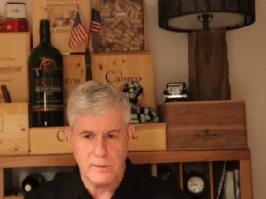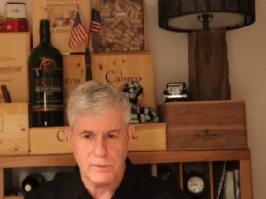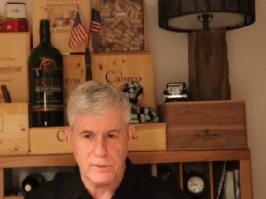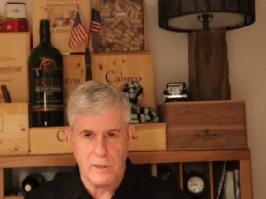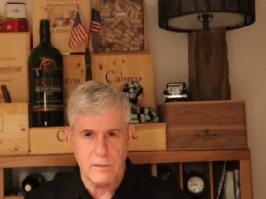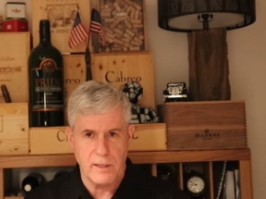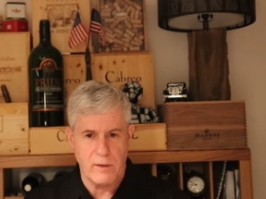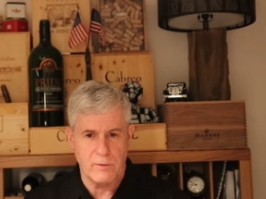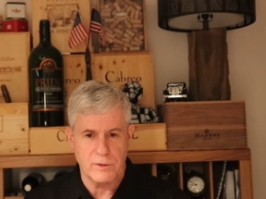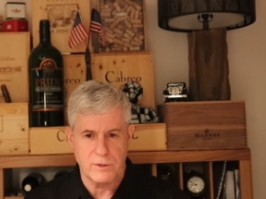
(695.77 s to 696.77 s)
a
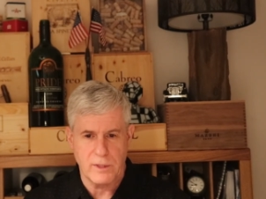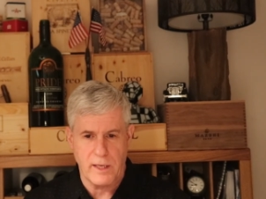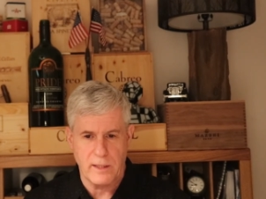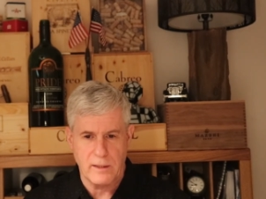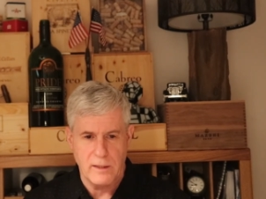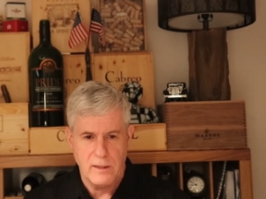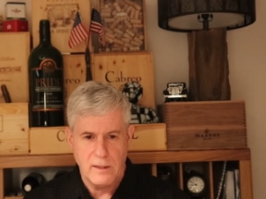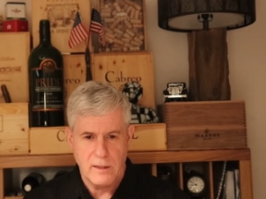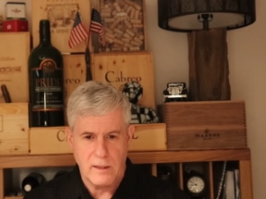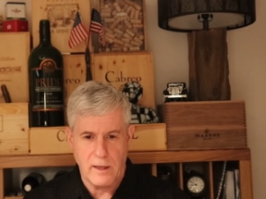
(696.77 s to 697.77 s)
Chardonnay with a steak,
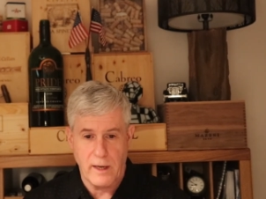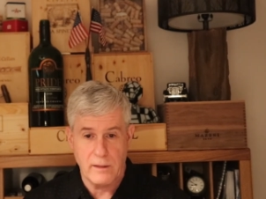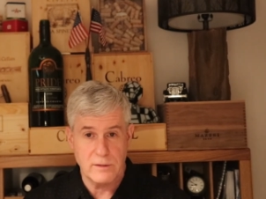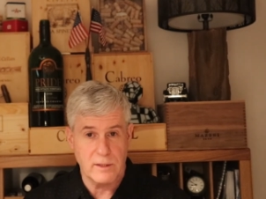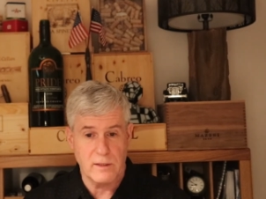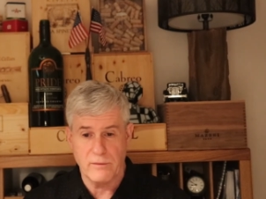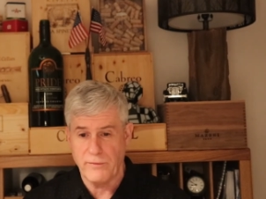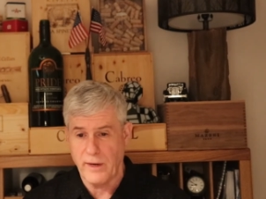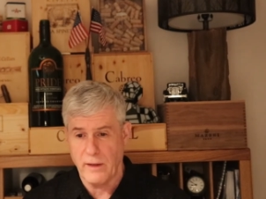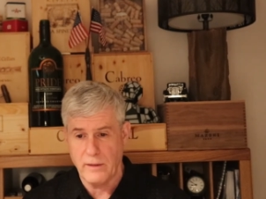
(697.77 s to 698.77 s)
uh, Alexander
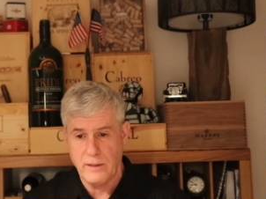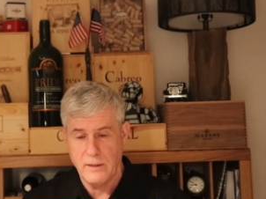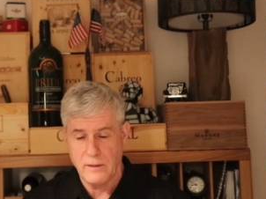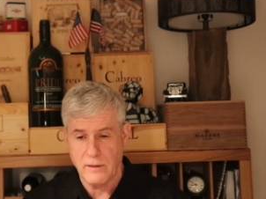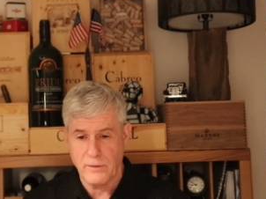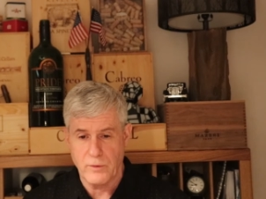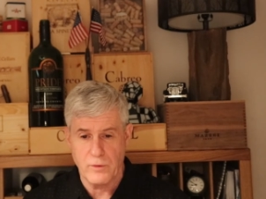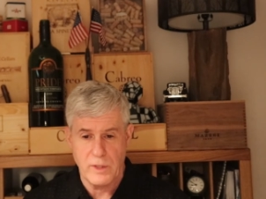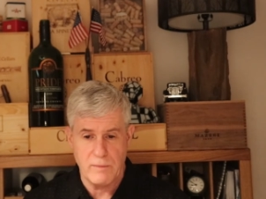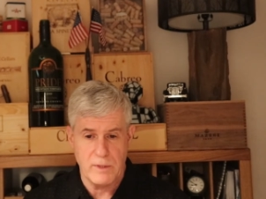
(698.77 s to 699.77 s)
Valley, uh, the
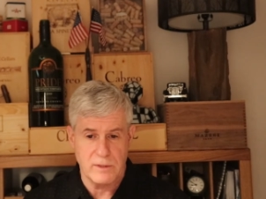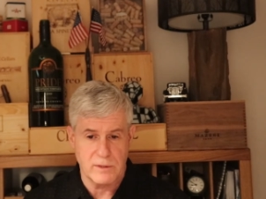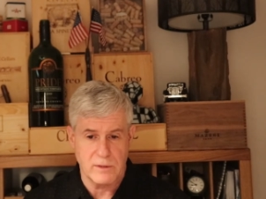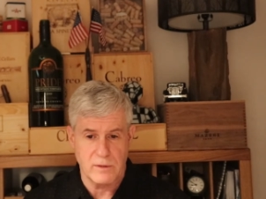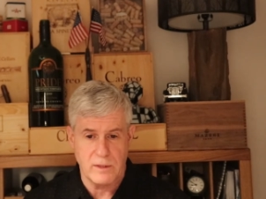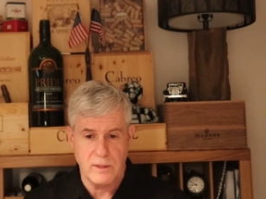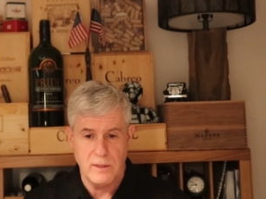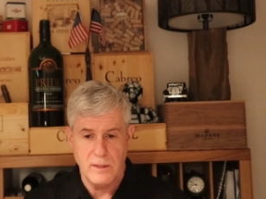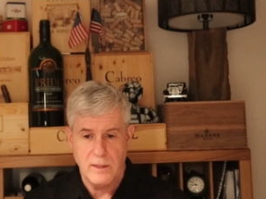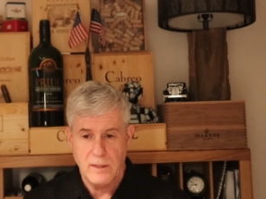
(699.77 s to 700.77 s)
creamy,
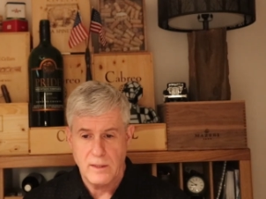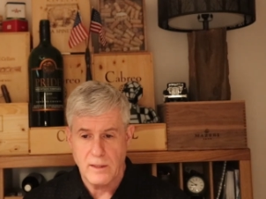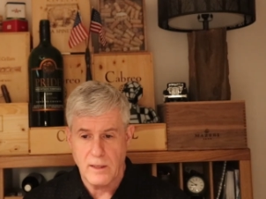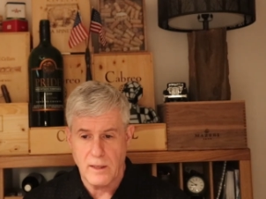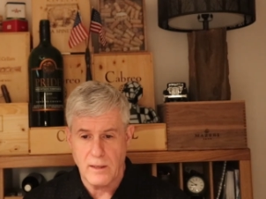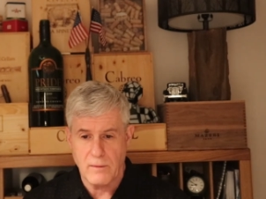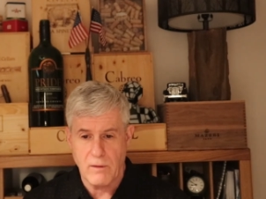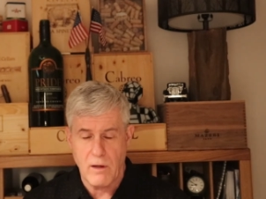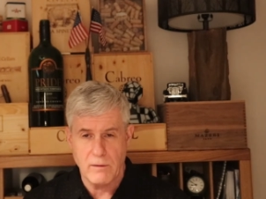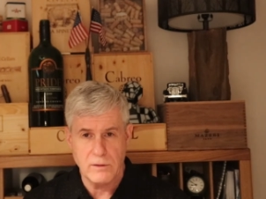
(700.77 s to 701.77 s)
silky, uh,
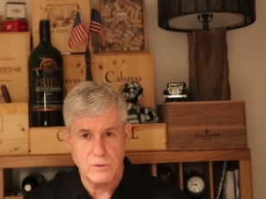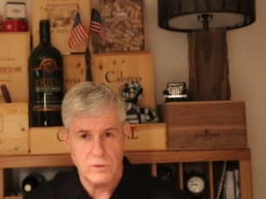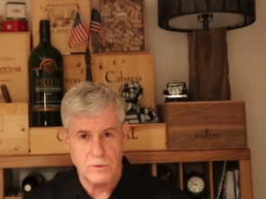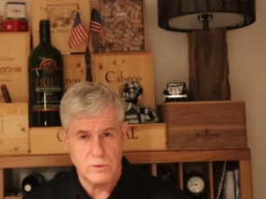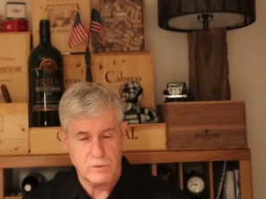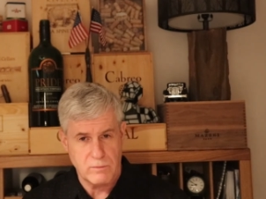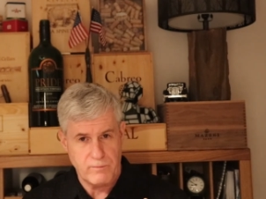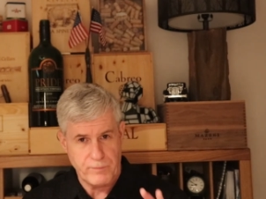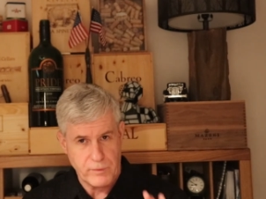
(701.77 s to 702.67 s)
long as there's